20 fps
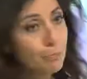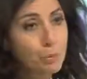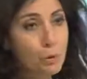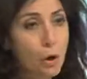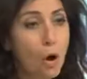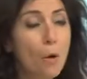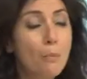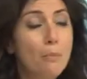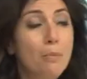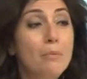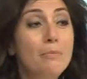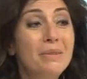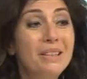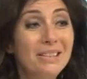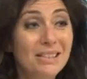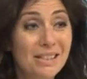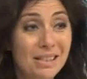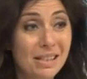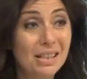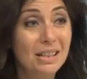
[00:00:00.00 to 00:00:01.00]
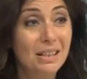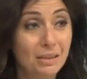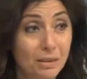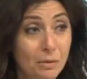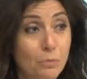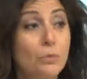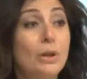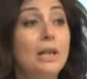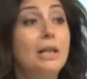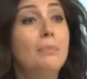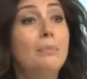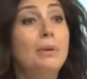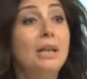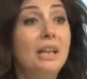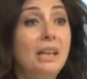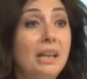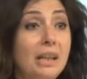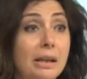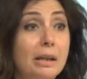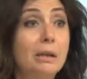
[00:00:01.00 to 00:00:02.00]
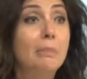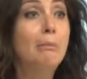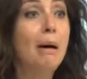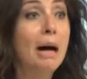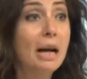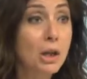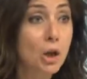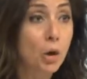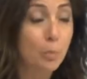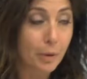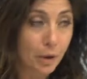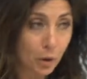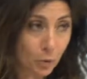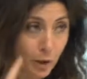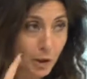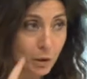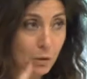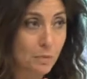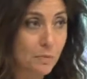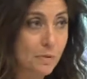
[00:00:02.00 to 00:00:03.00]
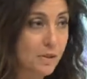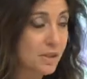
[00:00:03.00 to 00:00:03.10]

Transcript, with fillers: probe means here, will be here my open quantum